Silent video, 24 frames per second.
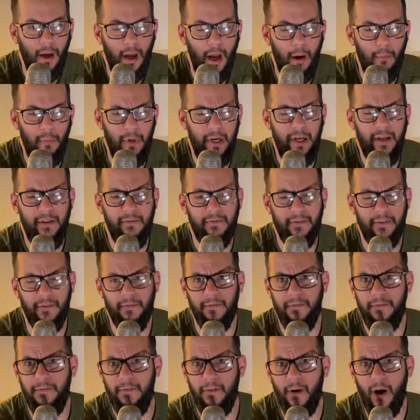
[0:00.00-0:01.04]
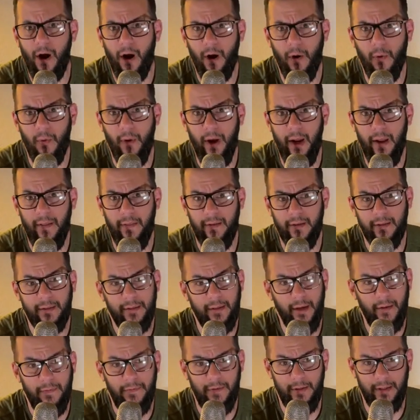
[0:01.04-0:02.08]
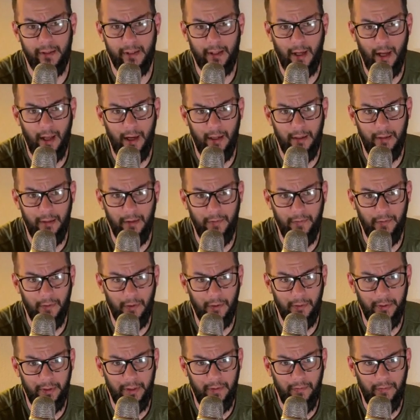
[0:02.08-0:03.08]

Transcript: I'm reading from far away. This stuff is kind of difficult,